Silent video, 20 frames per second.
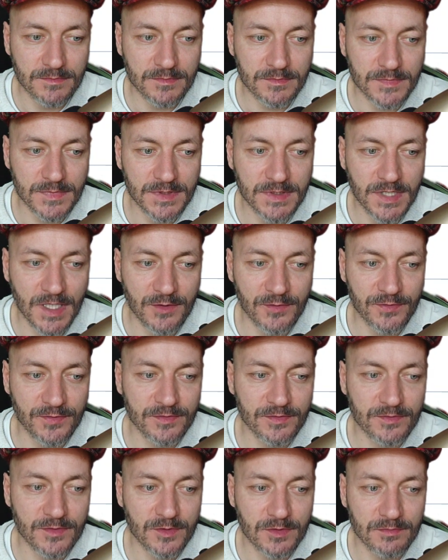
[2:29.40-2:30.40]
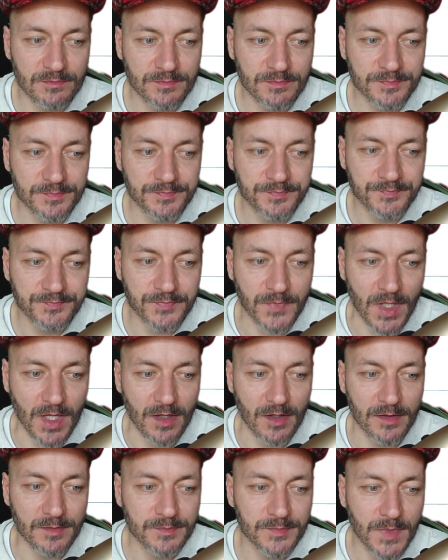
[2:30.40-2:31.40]
TIFF.
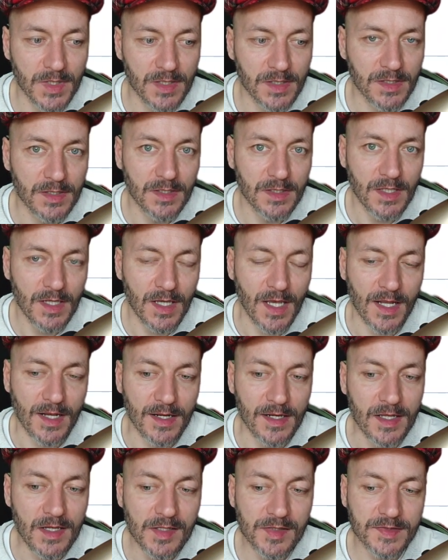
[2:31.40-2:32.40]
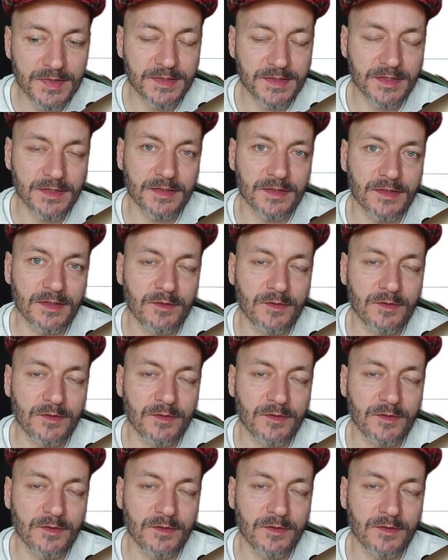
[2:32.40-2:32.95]
Yeah, at least